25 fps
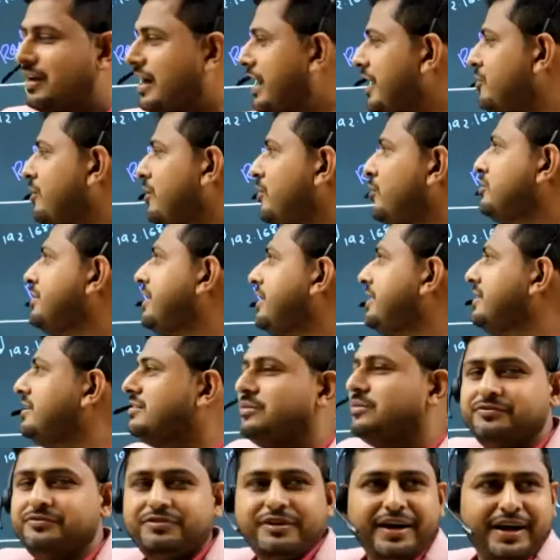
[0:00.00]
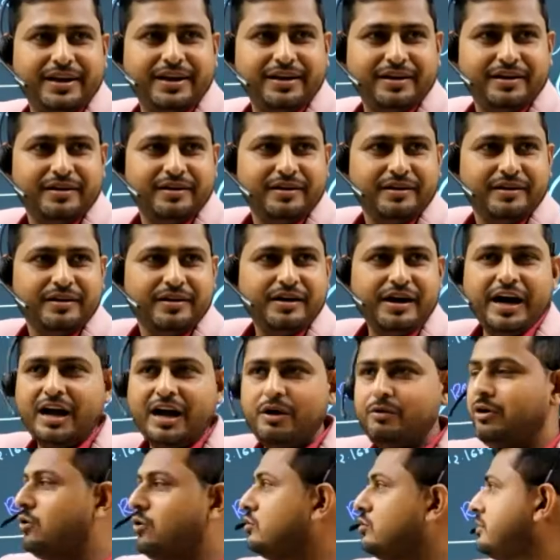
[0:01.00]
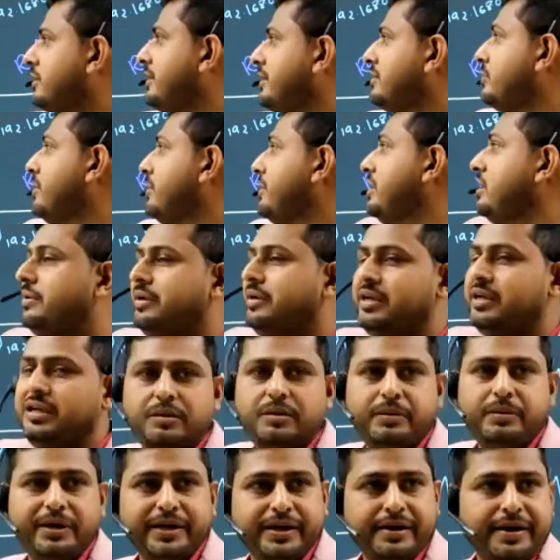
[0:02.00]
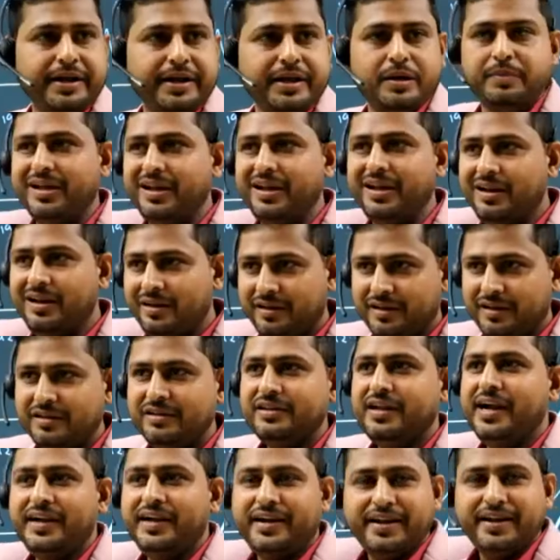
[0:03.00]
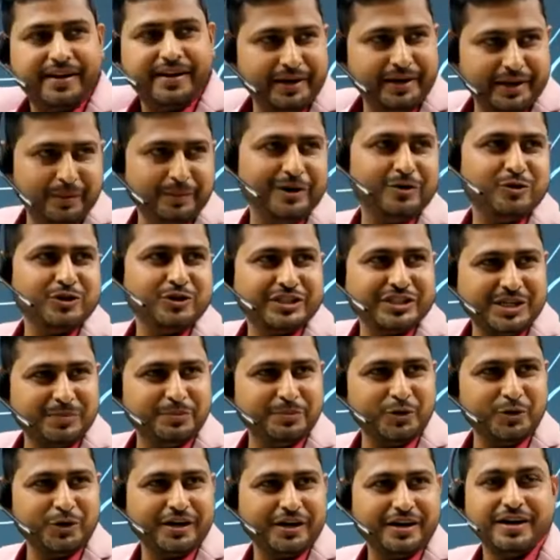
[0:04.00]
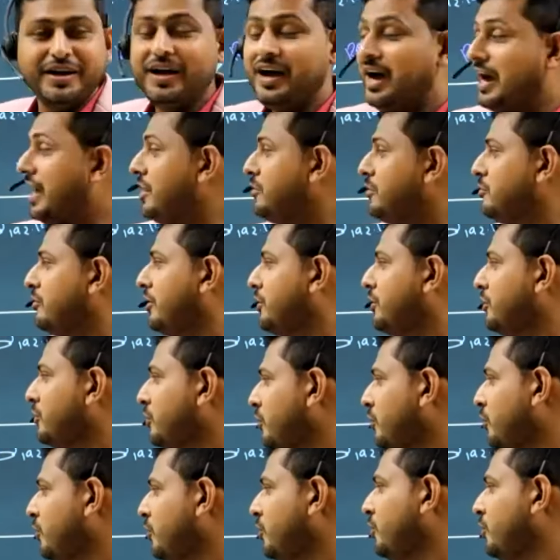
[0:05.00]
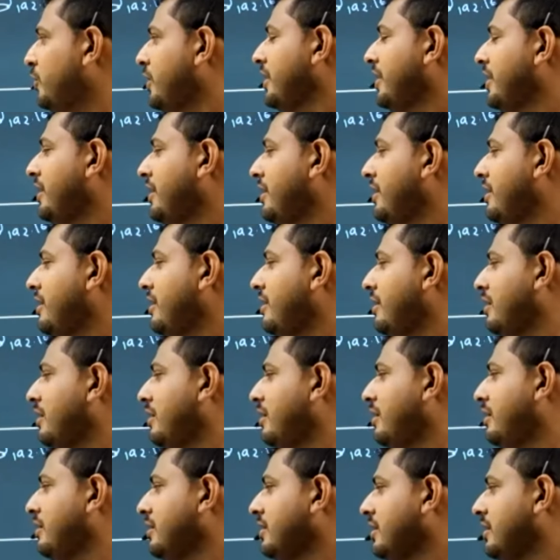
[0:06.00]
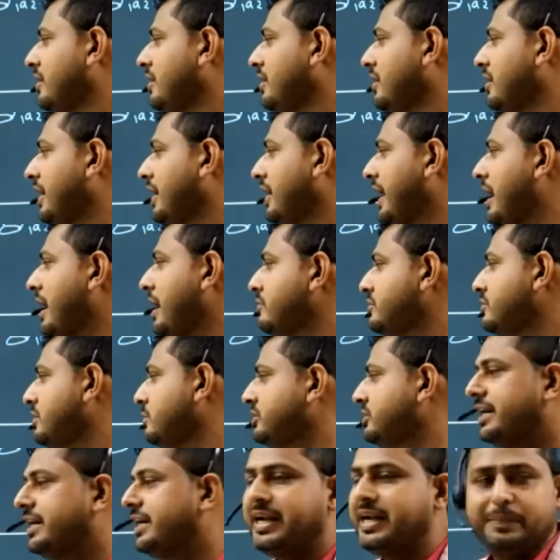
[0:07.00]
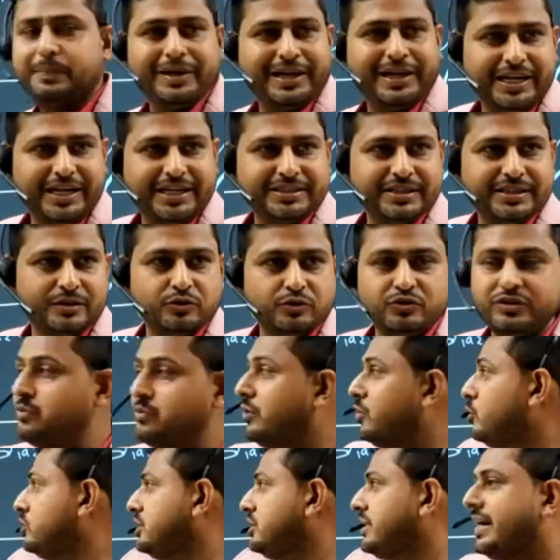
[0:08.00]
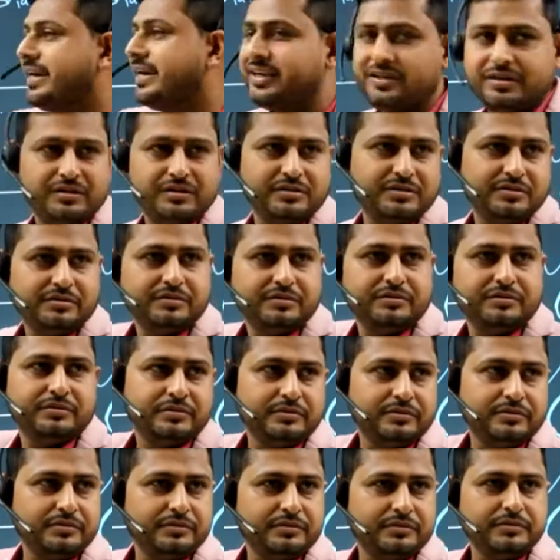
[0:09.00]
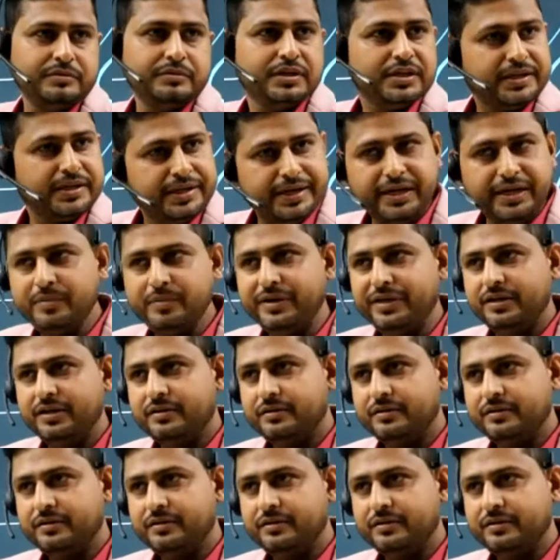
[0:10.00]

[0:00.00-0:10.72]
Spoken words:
I want to send some file. I want to send them internal email to this computer. I want to have some chat application. So I want to chat. Get a mind?